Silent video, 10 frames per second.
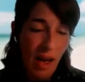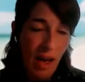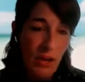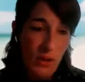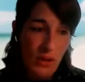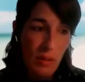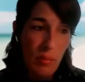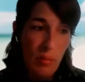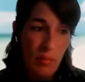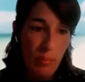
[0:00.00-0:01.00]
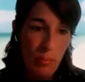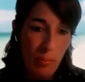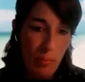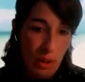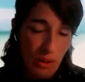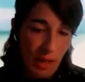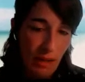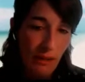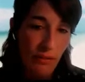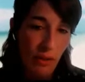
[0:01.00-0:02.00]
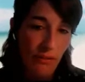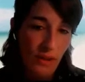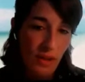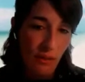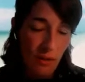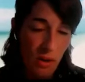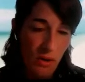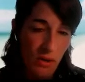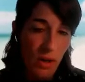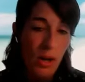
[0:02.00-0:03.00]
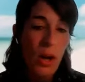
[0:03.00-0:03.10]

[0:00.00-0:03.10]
using butanol from fossil fuels,